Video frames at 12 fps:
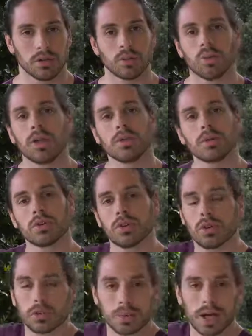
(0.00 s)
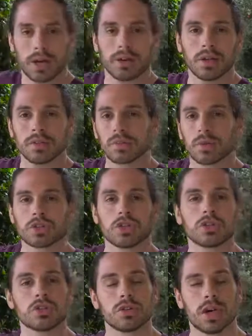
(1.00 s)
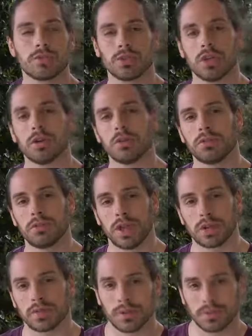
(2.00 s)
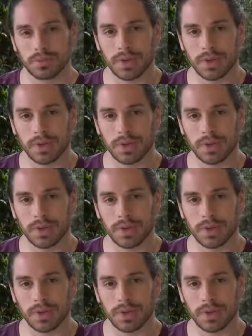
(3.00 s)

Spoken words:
Whether or not your partner is watching should have no effect.